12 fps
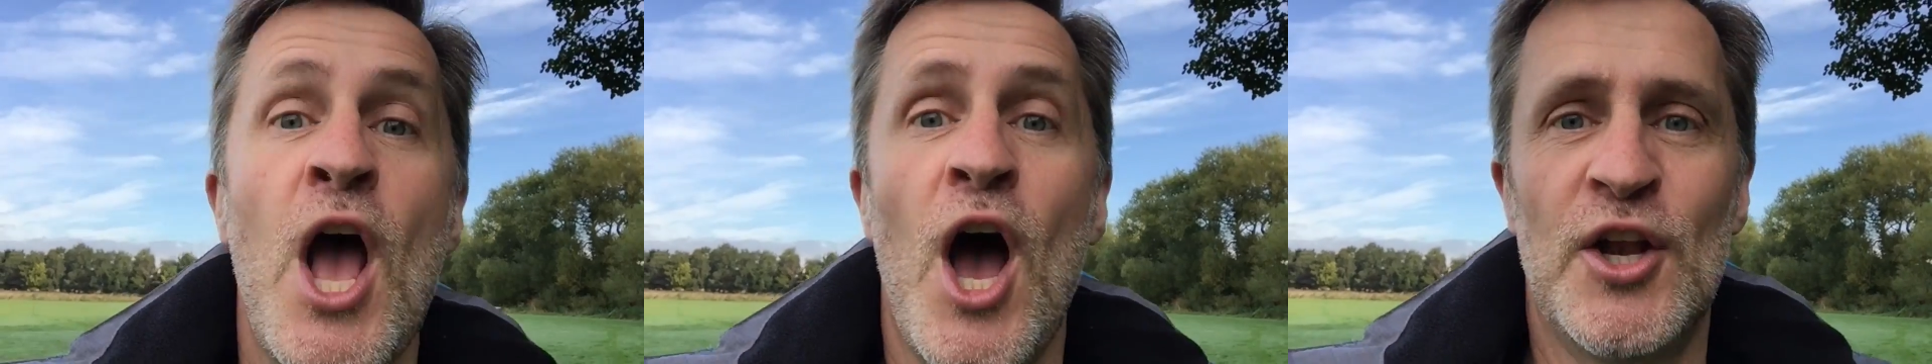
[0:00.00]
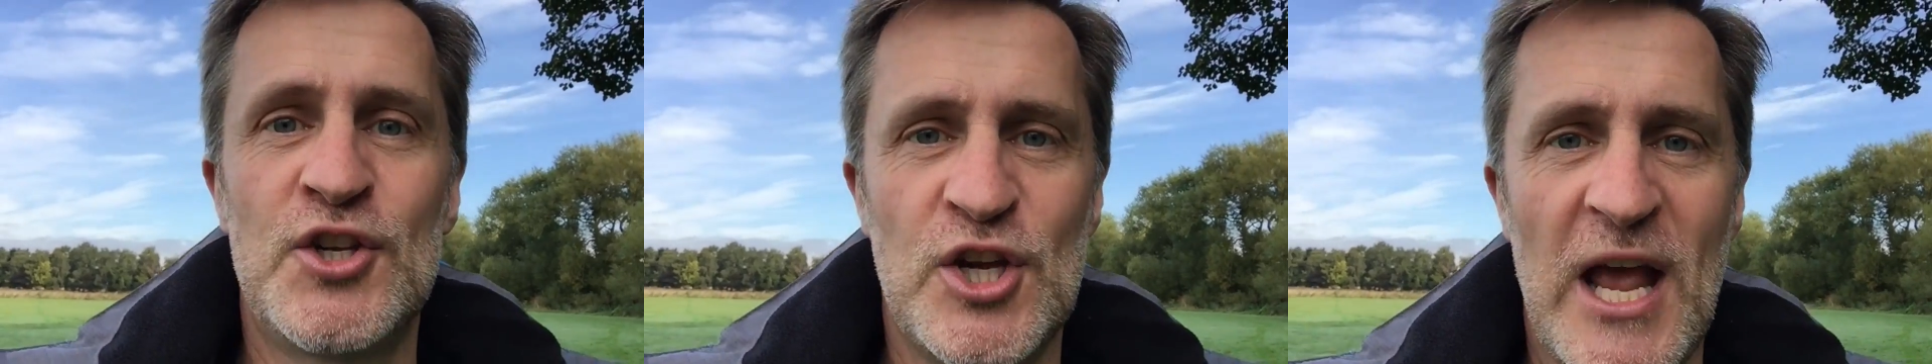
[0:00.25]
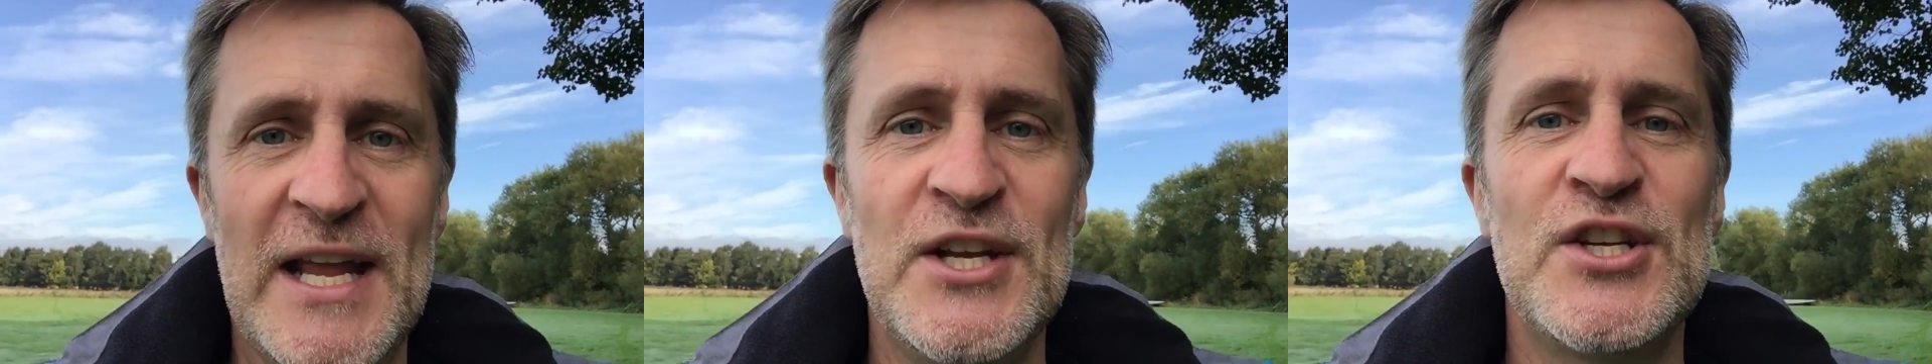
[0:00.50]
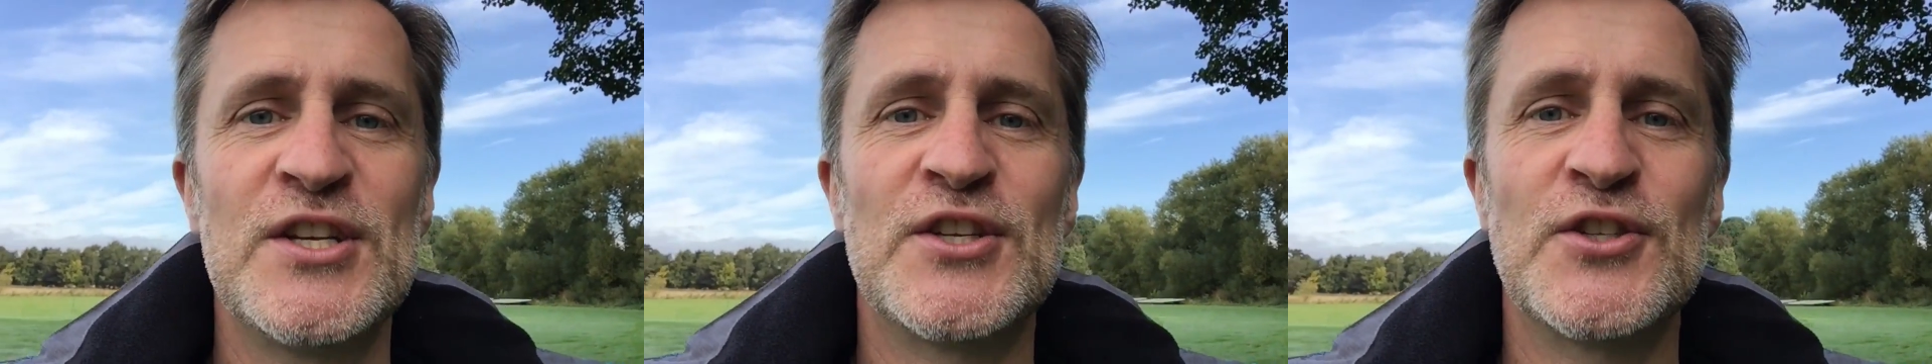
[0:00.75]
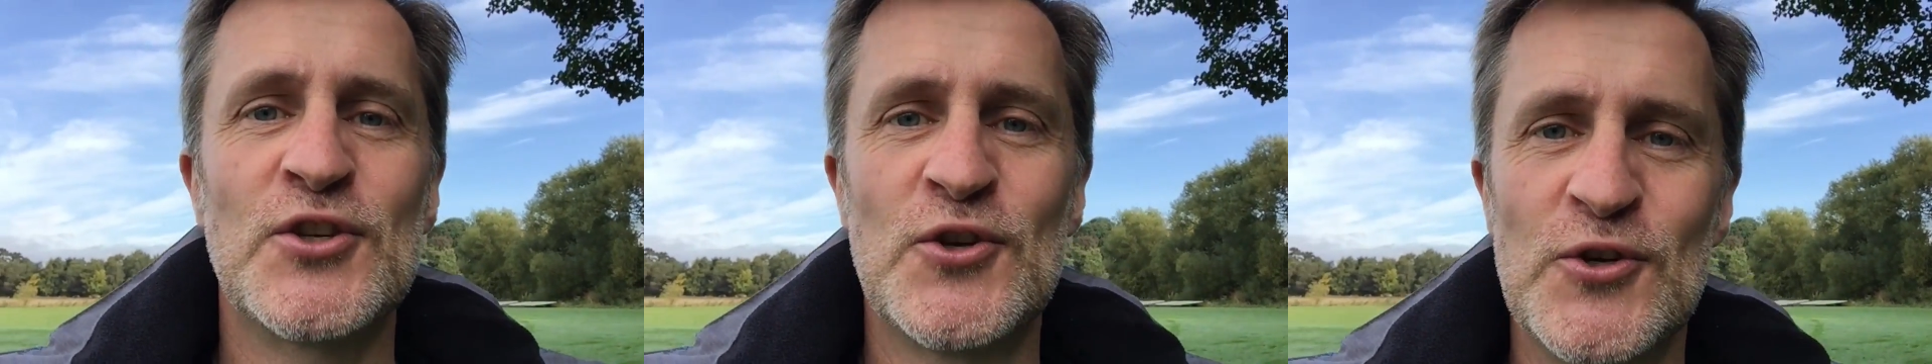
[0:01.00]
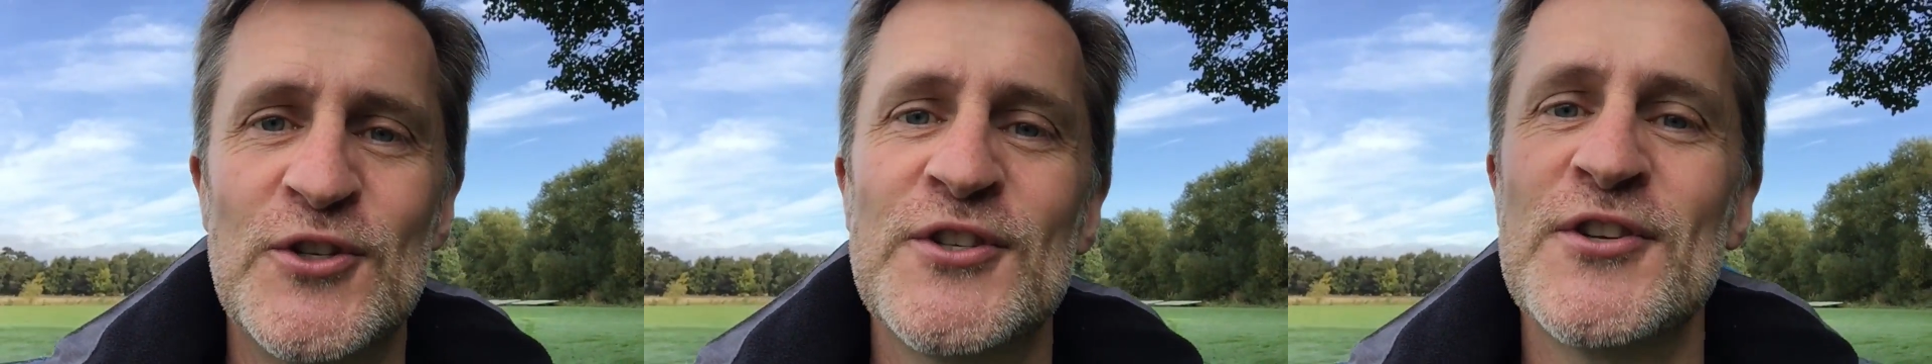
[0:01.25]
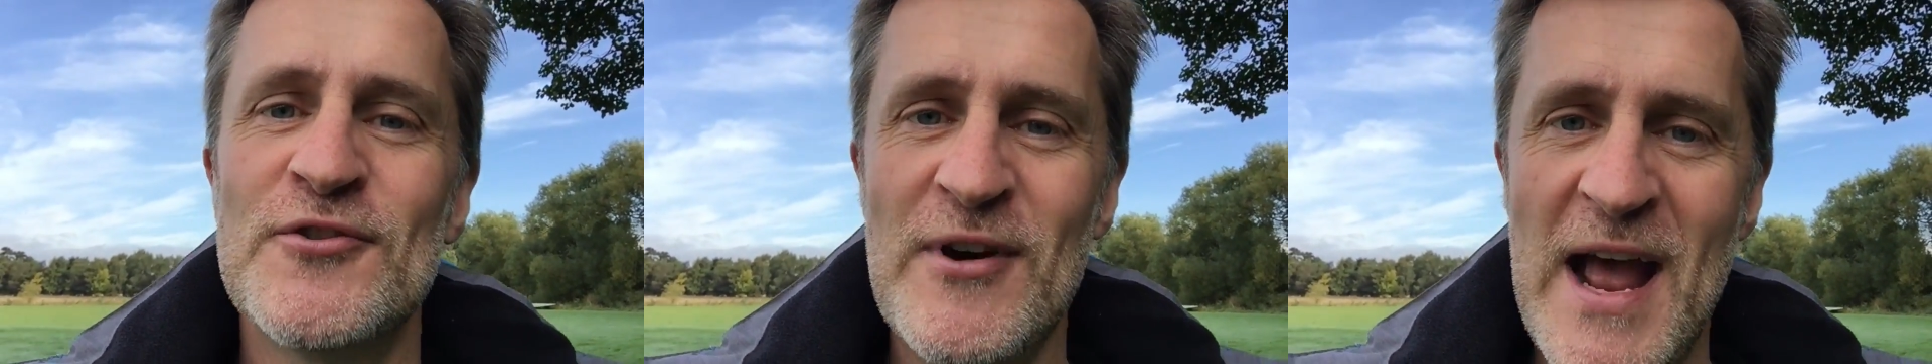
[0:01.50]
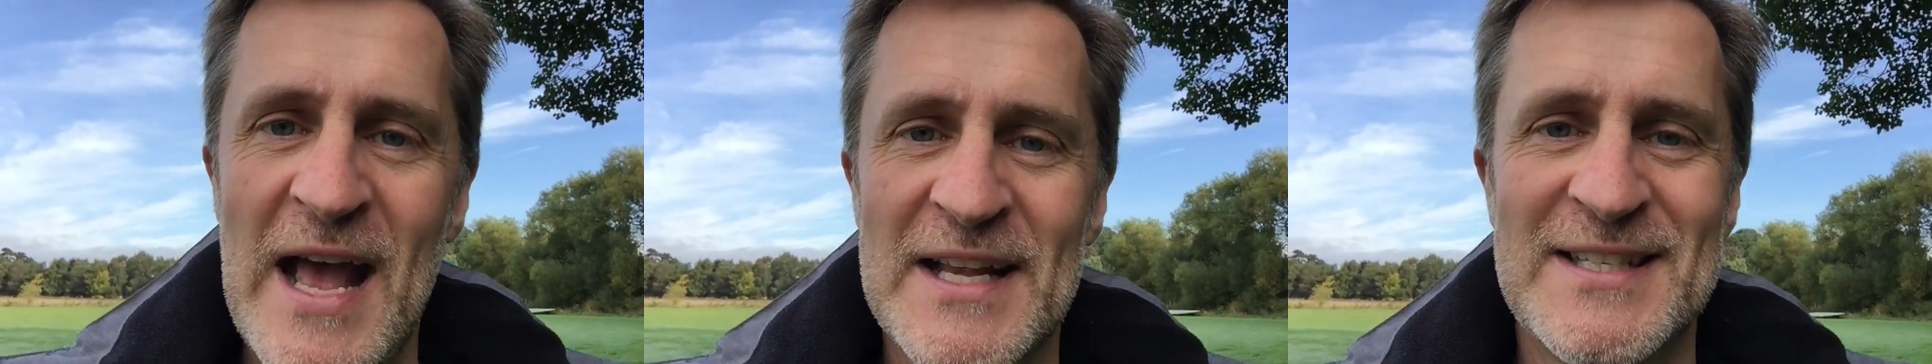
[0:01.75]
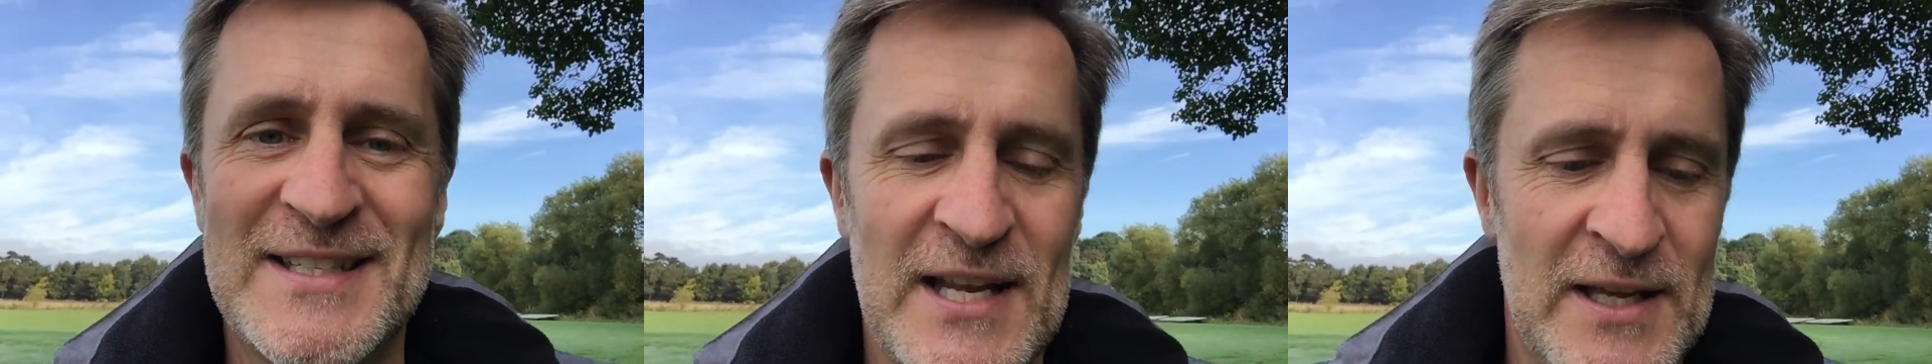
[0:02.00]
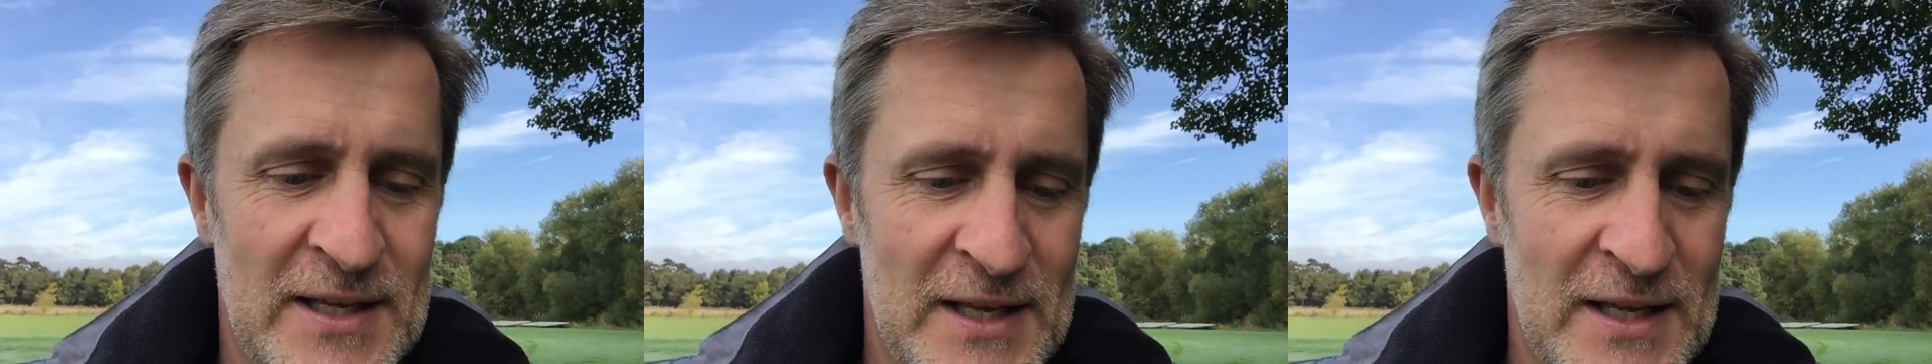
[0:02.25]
a change is as good as a rest.